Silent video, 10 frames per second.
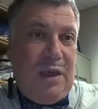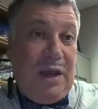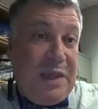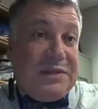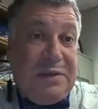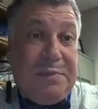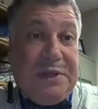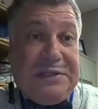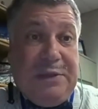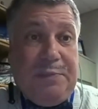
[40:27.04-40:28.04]
And that
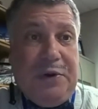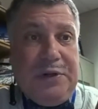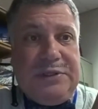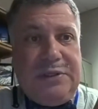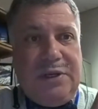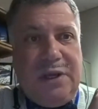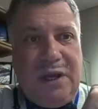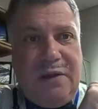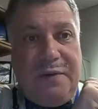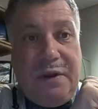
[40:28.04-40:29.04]
simulates the appearance
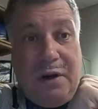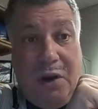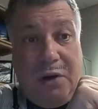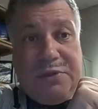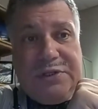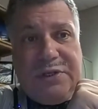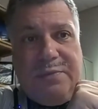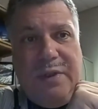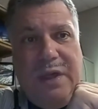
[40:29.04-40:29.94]
of an alarm system.